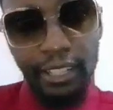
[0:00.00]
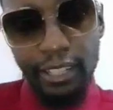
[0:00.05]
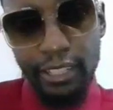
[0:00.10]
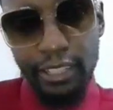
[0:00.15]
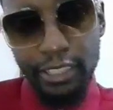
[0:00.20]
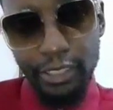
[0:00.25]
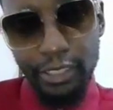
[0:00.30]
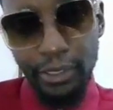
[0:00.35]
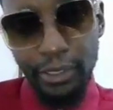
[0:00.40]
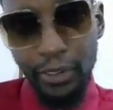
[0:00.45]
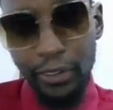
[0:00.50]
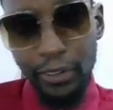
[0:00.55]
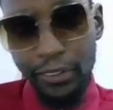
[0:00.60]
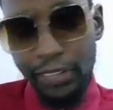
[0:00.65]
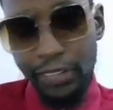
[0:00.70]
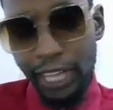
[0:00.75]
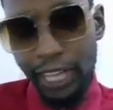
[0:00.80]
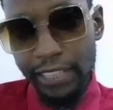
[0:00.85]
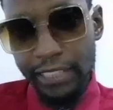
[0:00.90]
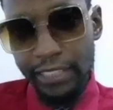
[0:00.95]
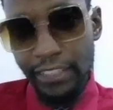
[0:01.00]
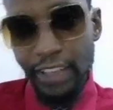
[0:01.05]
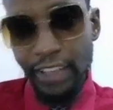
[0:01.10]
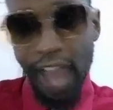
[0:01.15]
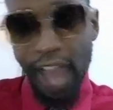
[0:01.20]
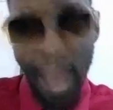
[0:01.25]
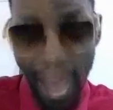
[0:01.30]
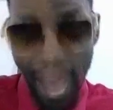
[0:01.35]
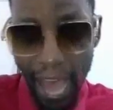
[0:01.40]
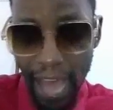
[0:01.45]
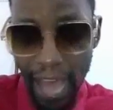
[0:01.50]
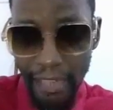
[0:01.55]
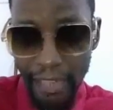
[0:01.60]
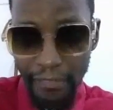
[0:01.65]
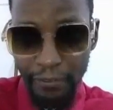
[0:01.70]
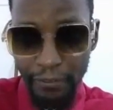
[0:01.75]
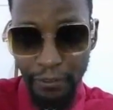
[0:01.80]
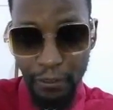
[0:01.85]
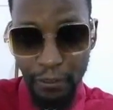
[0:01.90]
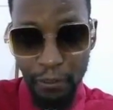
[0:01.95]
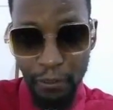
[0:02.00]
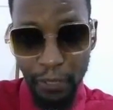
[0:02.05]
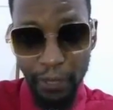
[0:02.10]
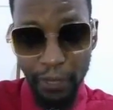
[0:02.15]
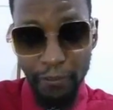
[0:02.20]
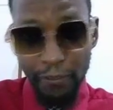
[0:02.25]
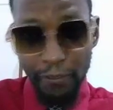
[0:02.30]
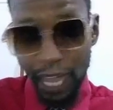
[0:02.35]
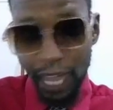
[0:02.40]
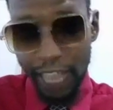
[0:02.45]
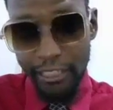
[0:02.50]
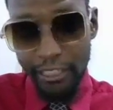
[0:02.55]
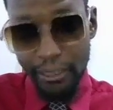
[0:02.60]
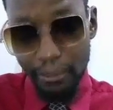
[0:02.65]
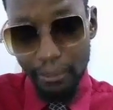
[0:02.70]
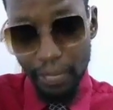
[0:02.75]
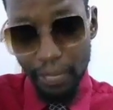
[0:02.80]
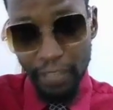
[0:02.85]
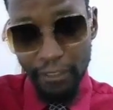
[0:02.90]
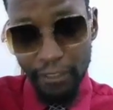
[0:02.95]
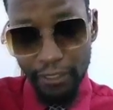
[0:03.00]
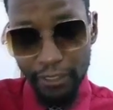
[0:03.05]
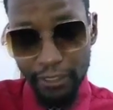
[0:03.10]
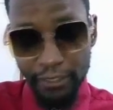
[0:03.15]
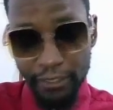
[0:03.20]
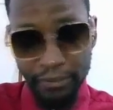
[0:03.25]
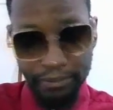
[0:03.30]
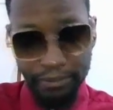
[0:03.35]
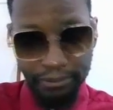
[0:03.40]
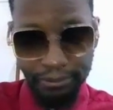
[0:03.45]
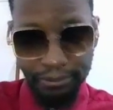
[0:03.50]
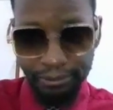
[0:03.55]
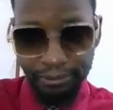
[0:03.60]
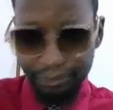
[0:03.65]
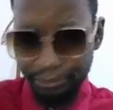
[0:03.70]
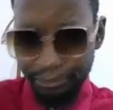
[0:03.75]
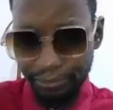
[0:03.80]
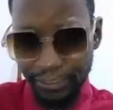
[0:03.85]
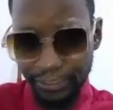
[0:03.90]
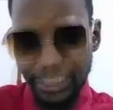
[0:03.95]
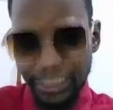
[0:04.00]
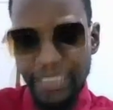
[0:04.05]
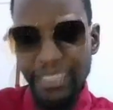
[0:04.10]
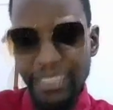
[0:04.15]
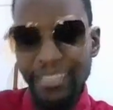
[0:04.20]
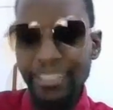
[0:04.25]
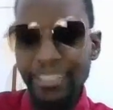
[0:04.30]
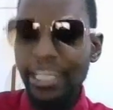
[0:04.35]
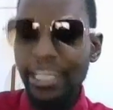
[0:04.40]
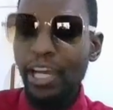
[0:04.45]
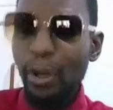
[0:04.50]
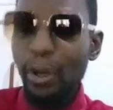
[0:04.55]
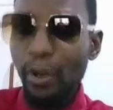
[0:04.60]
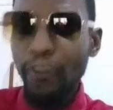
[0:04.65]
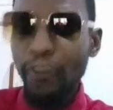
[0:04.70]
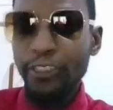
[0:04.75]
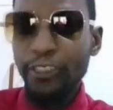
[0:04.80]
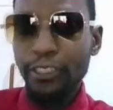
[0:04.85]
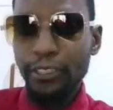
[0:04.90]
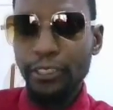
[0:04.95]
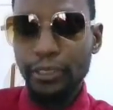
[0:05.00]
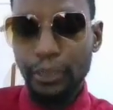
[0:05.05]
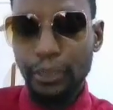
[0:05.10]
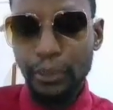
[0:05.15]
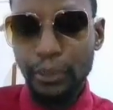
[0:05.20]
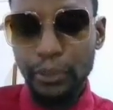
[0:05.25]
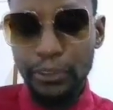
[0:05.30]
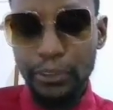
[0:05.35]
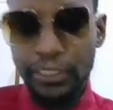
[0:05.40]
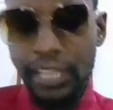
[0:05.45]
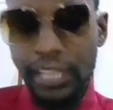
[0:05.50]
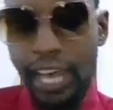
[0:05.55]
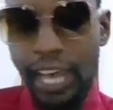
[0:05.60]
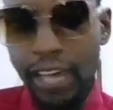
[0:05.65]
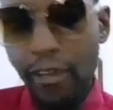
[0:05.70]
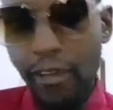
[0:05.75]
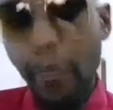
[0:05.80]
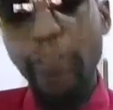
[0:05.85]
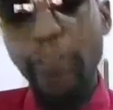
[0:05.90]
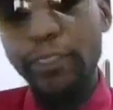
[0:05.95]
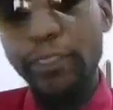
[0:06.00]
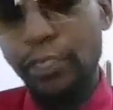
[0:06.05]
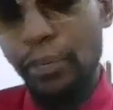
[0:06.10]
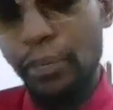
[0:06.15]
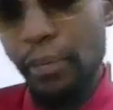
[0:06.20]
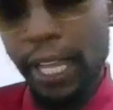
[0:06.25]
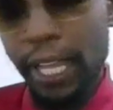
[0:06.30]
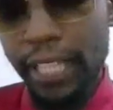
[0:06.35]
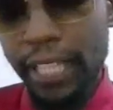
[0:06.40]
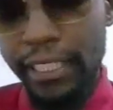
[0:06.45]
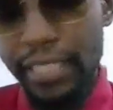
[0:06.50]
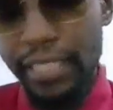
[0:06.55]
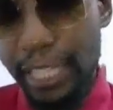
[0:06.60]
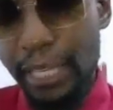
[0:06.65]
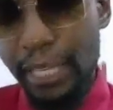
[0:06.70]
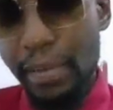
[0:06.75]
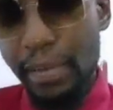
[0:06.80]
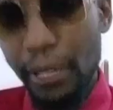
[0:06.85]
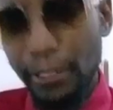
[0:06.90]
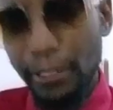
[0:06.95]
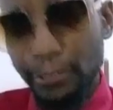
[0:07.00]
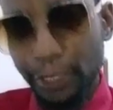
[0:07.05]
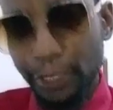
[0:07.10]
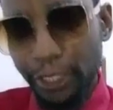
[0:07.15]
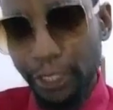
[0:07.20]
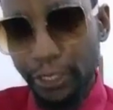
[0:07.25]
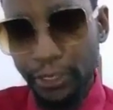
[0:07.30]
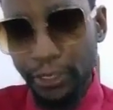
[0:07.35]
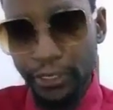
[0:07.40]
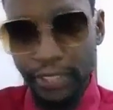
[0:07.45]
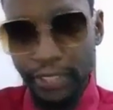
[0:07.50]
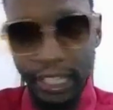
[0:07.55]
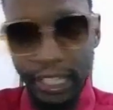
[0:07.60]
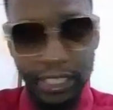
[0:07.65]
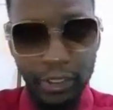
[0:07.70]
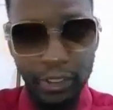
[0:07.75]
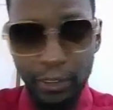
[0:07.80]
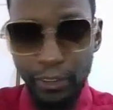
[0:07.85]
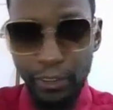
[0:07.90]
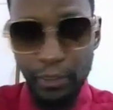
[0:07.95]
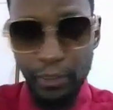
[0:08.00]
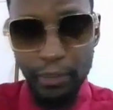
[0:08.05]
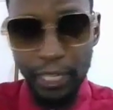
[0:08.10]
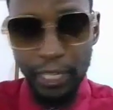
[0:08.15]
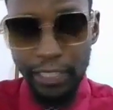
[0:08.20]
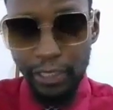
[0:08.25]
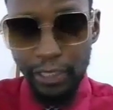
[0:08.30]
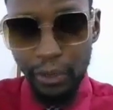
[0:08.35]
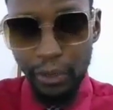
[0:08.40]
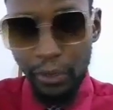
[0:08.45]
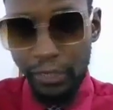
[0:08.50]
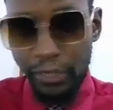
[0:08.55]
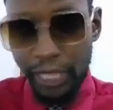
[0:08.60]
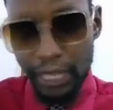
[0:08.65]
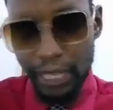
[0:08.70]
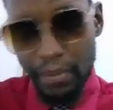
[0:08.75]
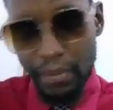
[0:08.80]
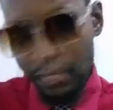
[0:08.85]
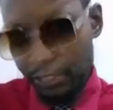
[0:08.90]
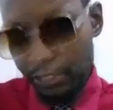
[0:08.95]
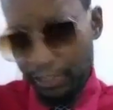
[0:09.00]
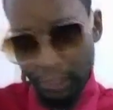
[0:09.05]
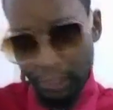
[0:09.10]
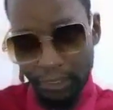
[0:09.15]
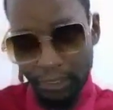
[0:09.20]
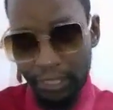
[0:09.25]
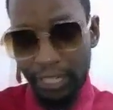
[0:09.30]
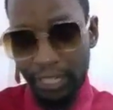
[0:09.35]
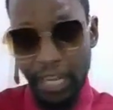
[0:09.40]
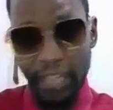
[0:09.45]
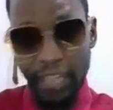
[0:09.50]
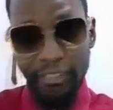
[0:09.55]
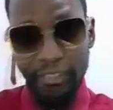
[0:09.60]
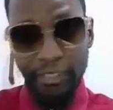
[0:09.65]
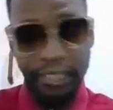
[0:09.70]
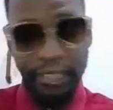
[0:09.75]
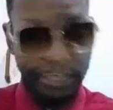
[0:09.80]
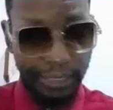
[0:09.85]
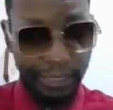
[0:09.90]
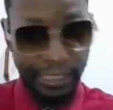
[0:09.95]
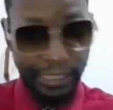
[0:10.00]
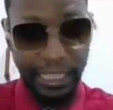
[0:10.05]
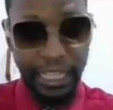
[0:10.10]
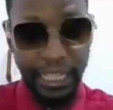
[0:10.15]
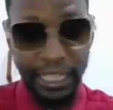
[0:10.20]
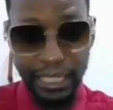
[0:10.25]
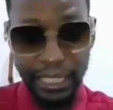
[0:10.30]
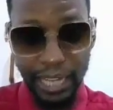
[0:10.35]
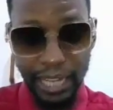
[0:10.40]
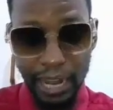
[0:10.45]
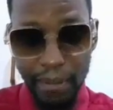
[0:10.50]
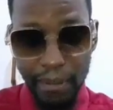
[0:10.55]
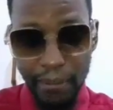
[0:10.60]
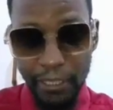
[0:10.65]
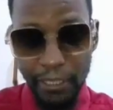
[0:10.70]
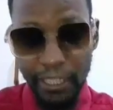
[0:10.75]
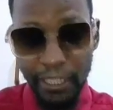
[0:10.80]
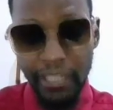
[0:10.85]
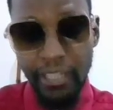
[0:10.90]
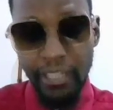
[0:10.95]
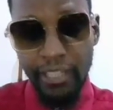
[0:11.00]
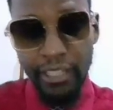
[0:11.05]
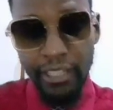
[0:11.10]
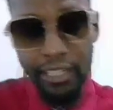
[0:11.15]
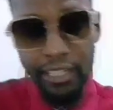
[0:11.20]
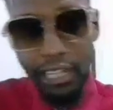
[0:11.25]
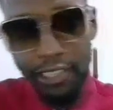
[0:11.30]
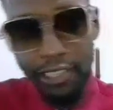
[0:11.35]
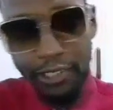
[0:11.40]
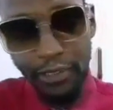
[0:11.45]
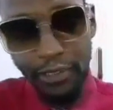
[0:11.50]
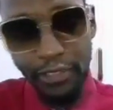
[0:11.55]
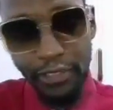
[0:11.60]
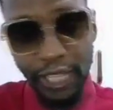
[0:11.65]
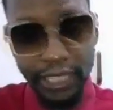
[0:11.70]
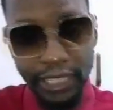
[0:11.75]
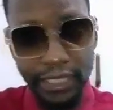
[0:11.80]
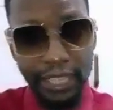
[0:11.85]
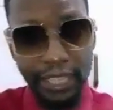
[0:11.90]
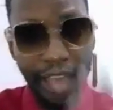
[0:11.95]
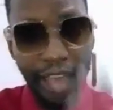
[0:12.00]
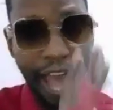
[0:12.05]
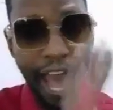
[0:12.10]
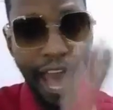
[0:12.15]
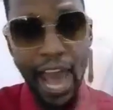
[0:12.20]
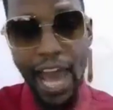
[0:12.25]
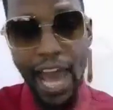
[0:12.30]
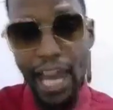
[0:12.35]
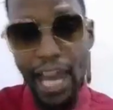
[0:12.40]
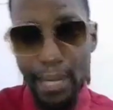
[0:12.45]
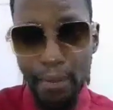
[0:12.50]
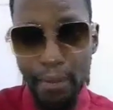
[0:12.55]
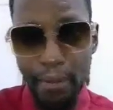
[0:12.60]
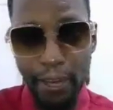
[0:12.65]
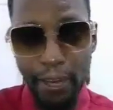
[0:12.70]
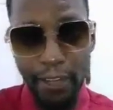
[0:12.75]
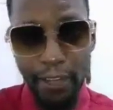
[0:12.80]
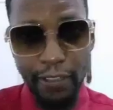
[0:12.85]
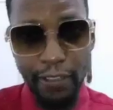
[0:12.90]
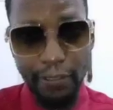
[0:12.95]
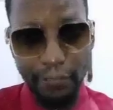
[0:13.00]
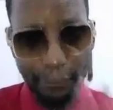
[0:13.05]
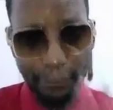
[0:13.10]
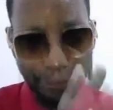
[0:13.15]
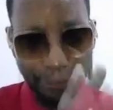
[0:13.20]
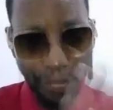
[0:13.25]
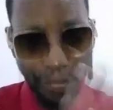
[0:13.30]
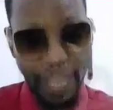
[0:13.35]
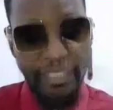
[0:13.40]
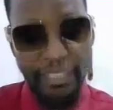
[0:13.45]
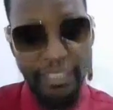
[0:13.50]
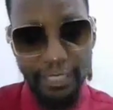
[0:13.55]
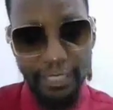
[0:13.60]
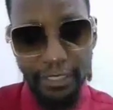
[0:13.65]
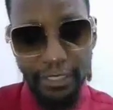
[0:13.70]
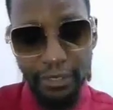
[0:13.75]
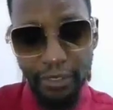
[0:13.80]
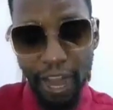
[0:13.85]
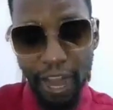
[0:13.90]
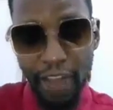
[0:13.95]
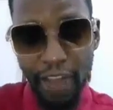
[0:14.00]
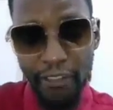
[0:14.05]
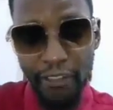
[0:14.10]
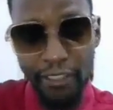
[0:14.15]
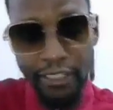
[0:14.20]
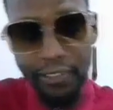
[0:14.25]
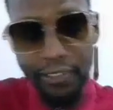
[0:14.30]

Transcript: So that's the hard but fast method. There are also tools that automate email for you, that automate cold email, so you can actually scale it up. So that's the hard but fast route.